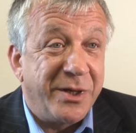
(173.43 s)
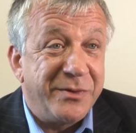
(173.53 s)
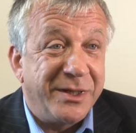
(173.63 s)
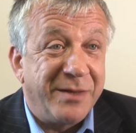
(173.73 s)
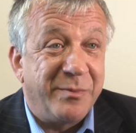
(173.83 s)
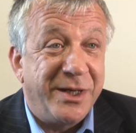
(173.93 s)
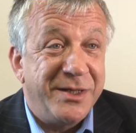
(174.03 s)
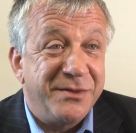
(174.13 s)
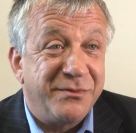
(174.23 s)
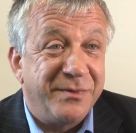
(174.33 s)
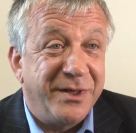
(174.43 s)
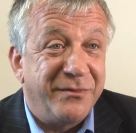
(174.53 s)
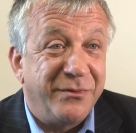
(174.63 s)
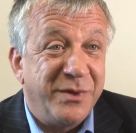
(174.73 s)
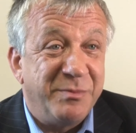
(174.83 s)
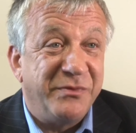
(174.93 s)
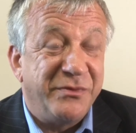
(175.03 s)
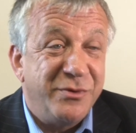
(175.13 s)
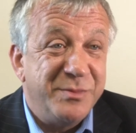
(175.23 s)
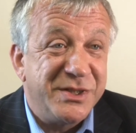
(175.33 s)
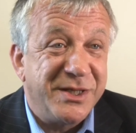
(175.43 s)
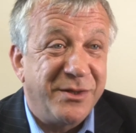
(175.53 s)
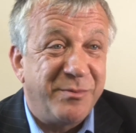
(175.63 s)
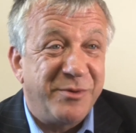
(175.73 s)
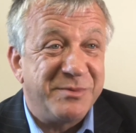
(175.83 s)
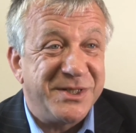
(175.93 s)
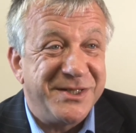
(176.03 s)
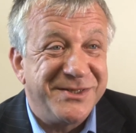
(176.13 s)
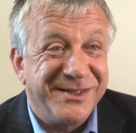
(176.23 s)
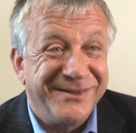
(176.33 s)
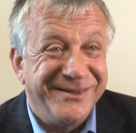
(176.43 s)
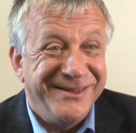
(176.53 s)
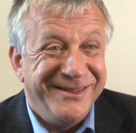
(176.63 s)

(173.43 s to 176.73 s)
only get paid if we perform and sell the property, so